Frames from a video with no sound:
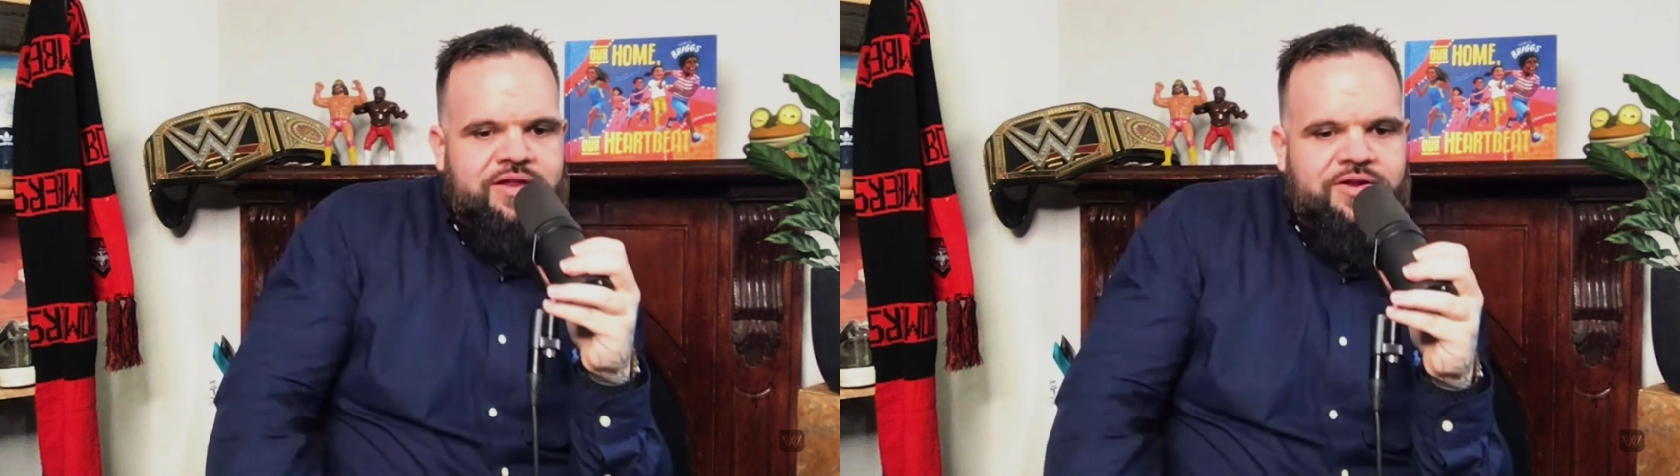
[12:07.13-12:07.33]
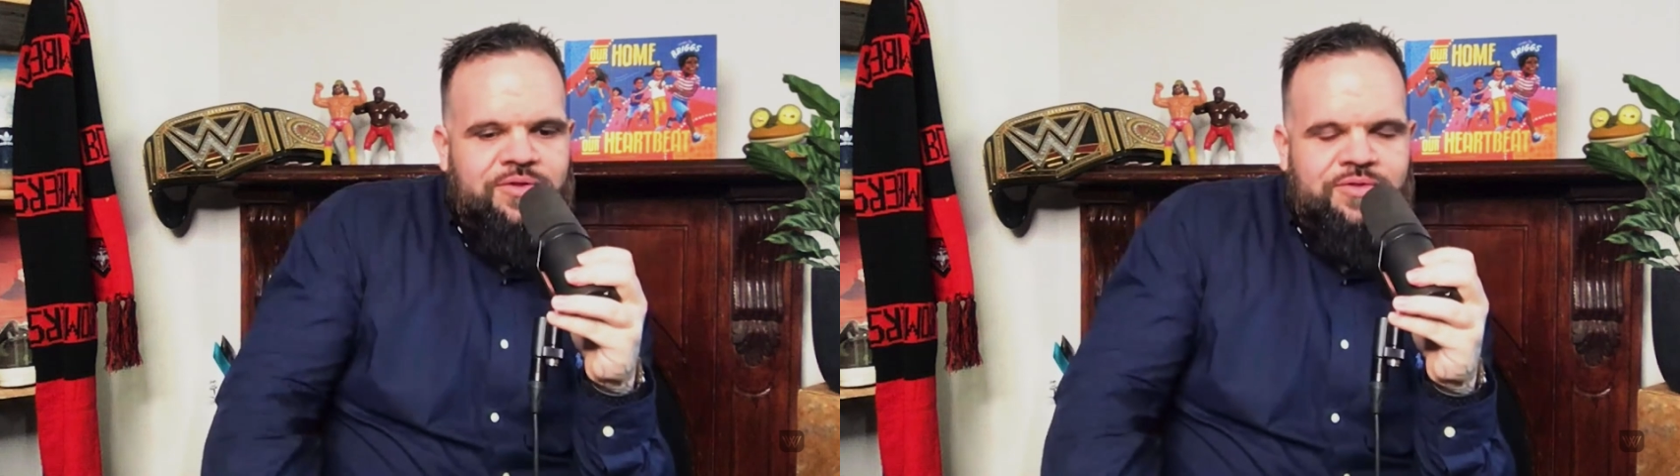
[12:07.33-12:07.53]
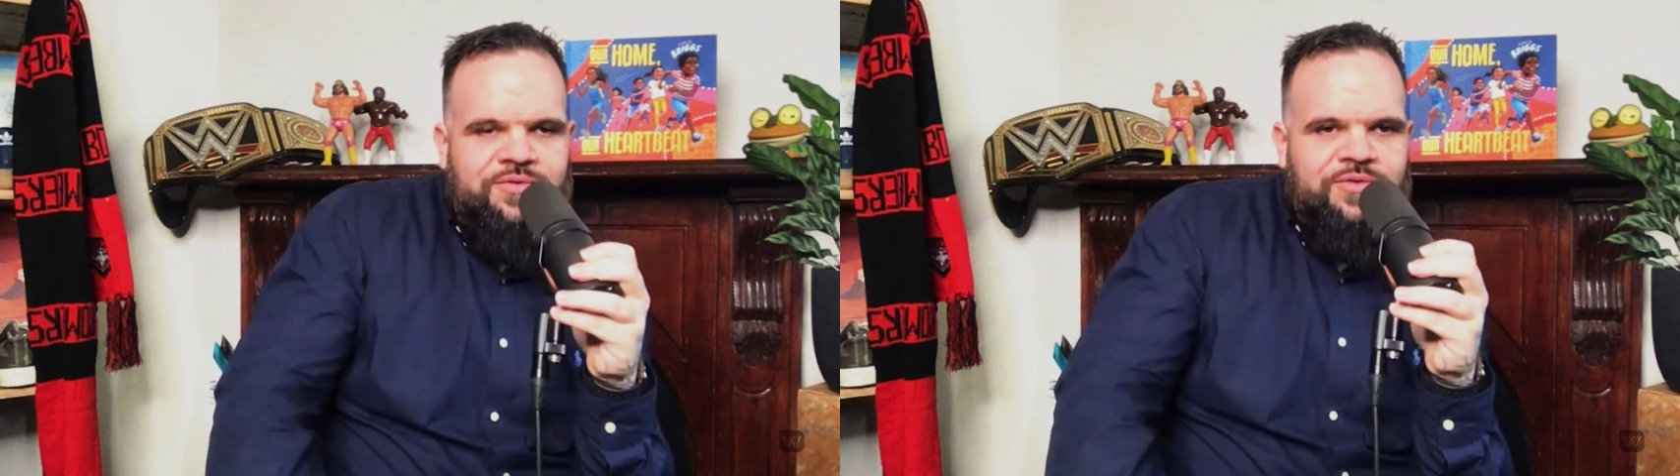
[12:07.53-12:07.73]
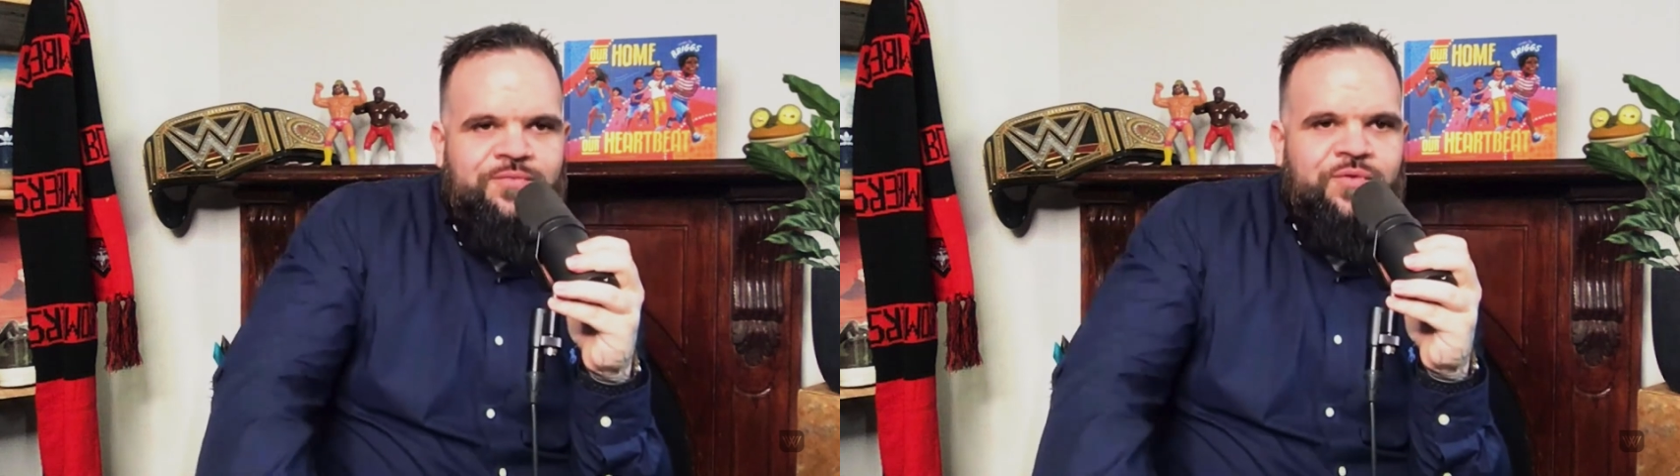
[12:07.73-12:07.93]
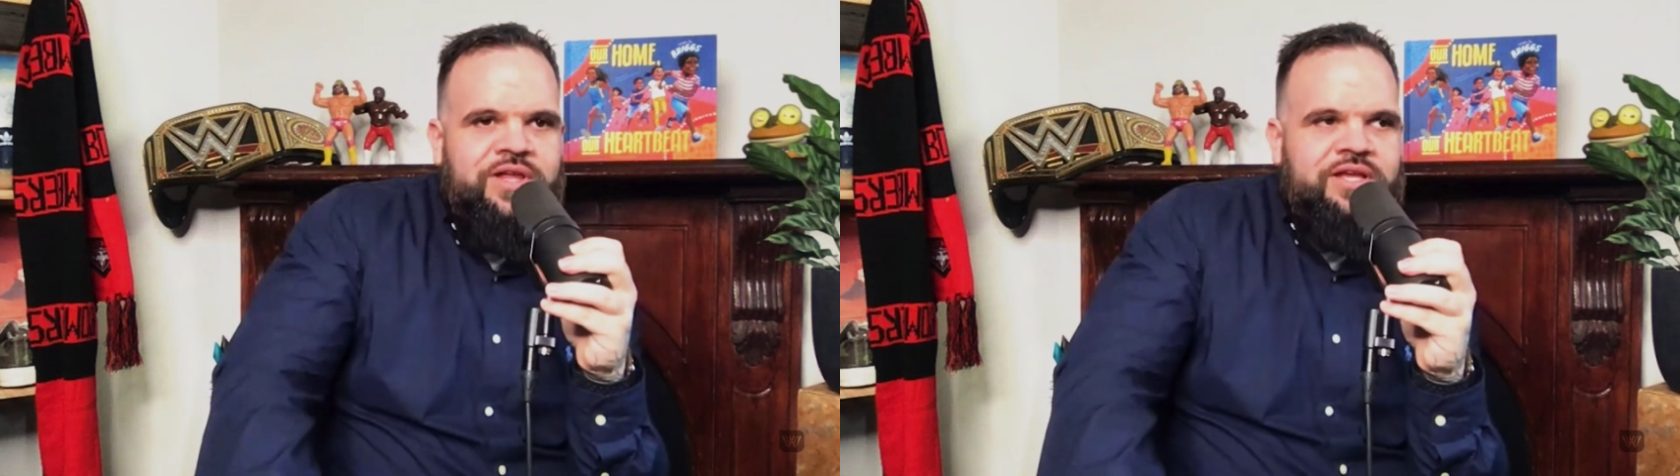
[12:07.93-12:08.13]
you know,
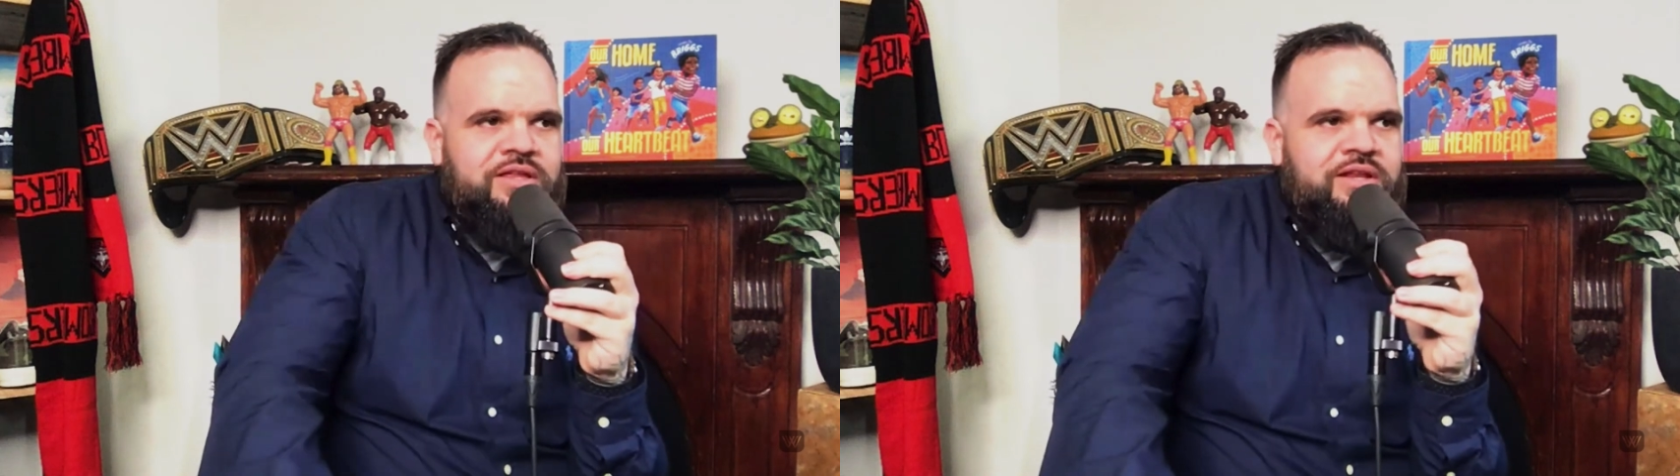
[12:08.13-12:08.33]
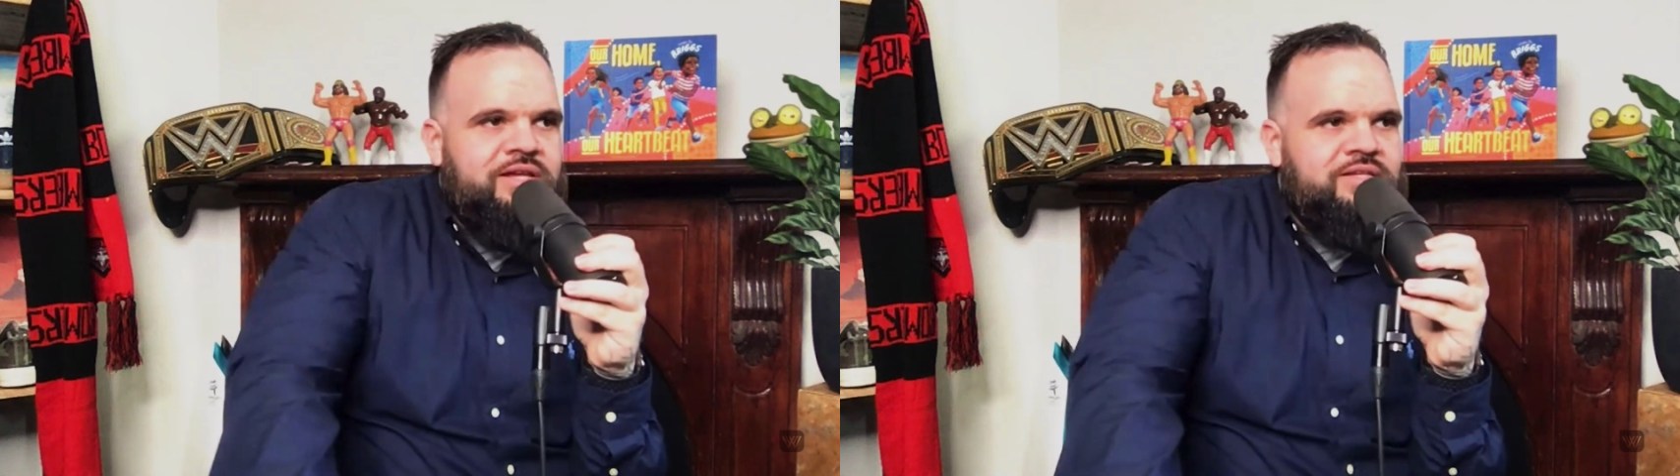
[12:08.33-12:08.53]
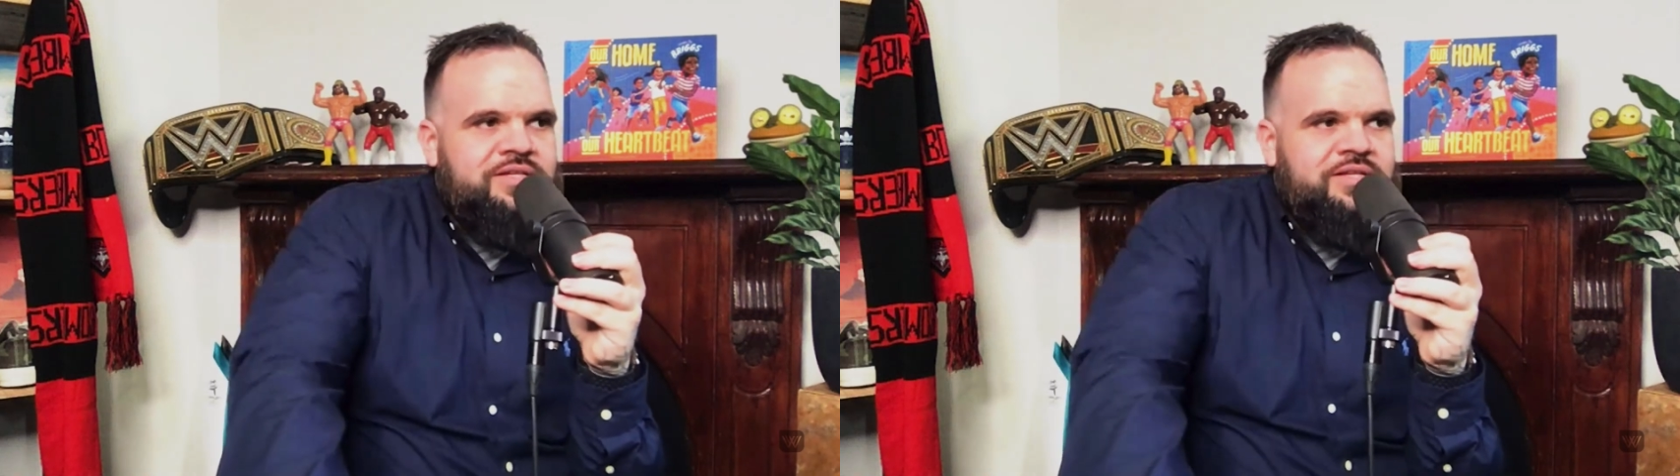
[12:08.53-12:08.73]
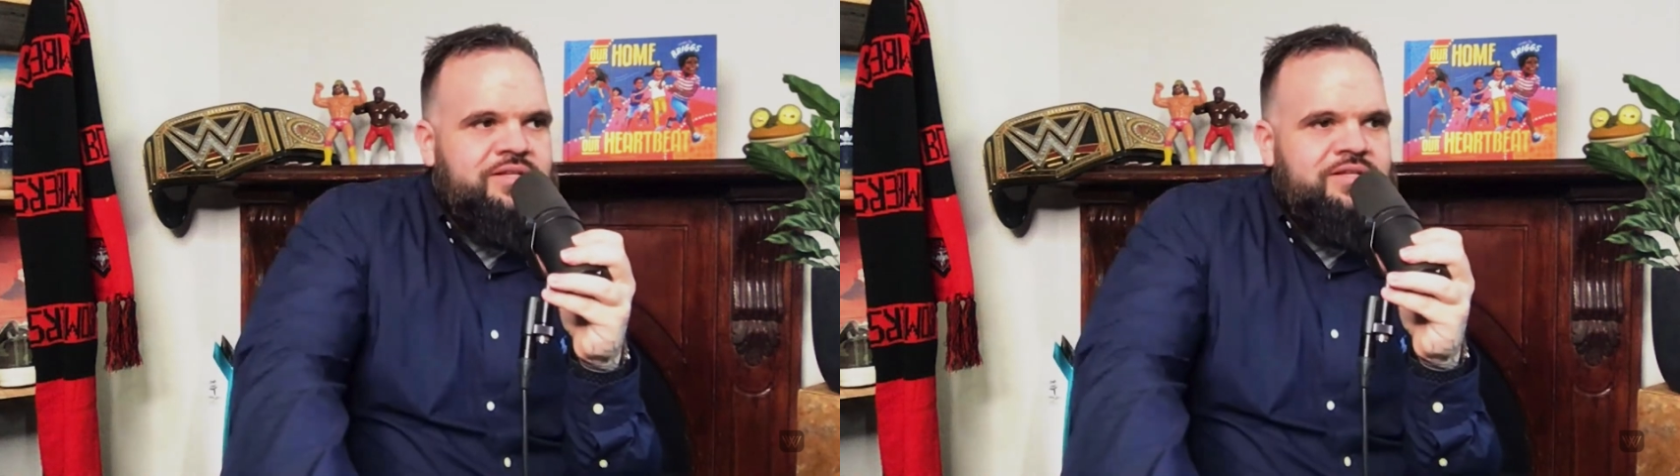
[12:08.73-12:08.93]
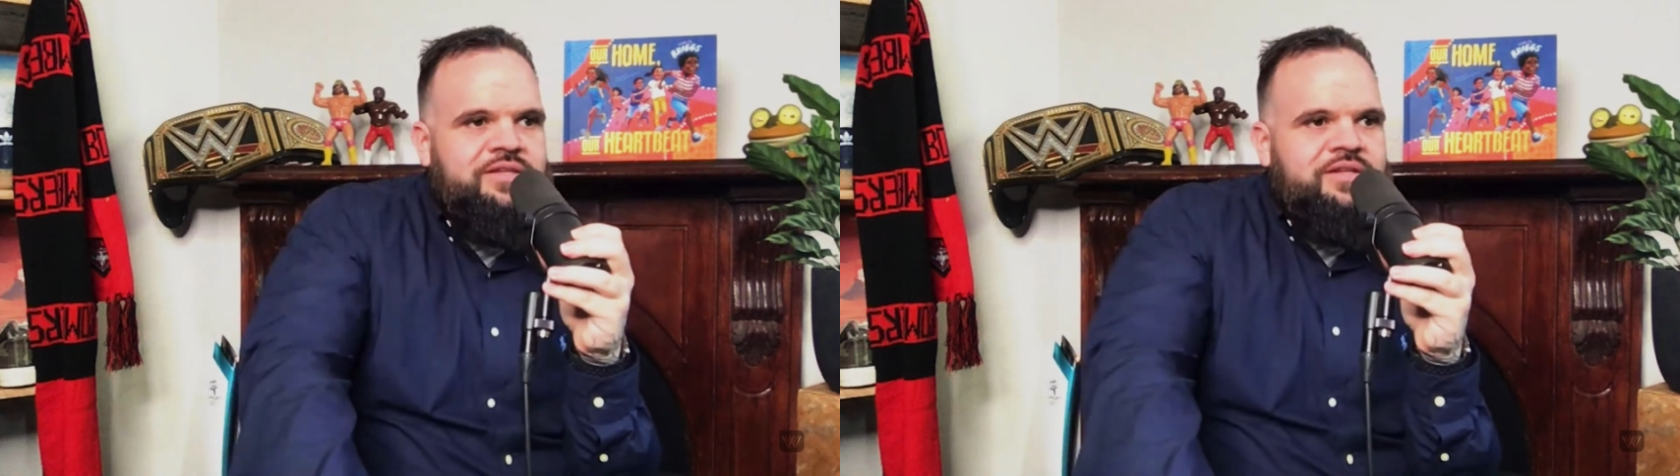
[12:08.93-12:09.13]
the footy clinics,
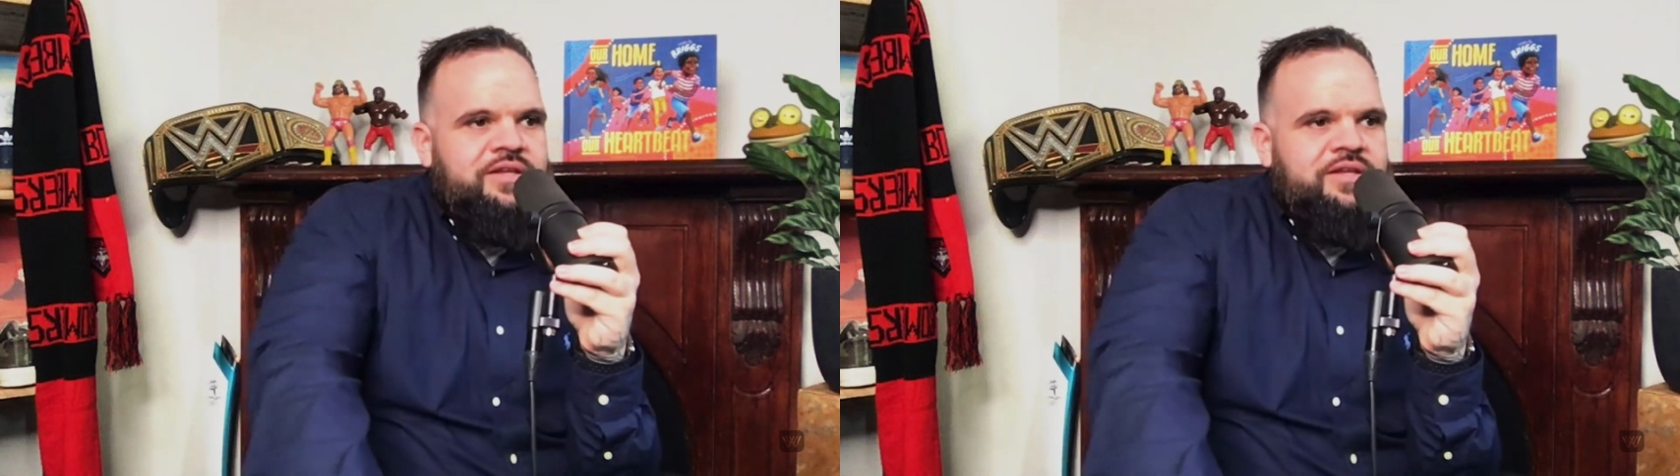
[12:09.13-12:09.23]
and,